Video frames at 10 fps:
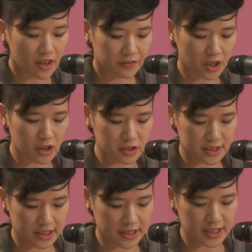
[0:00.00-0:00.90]
For
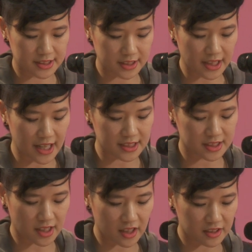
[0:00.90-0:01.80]
Osa and Celeste,
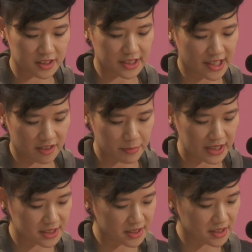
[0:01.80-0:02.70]
others I have
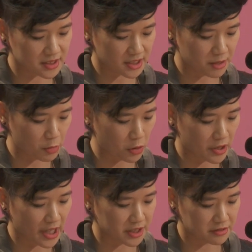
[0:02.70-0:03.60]
met since, and
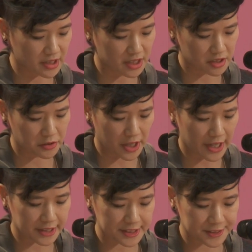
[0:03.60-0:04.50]
more I do not know
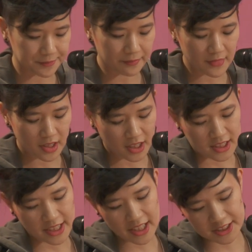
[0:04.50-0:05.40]
yet.
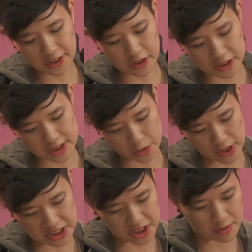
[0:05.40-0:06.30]
To answer Osa's
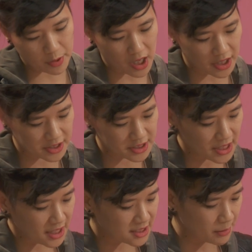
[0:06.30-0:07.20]
question in part,
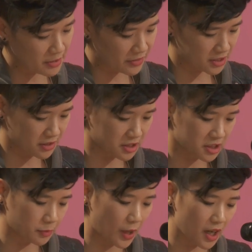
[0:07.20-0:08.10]
some of us are
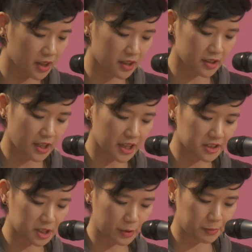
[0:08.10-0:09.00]
still punk,
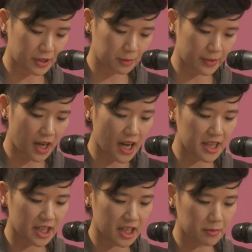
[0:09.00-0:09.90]
others put punk
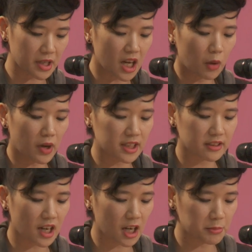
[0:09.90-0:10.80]
behind them, while
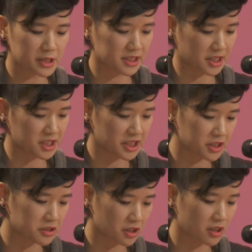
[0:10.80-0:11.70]
our objects
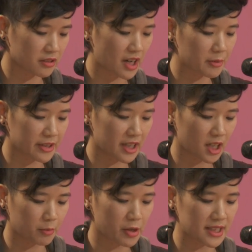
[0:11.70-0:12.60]
continue to corroborate
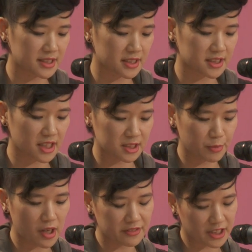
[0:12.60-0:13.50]
our presence as
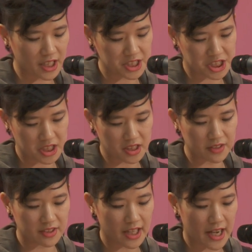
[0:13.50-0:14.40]
provocation
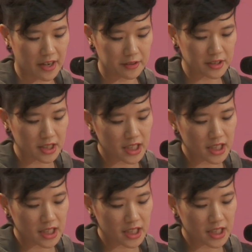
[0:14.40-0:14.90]
even now.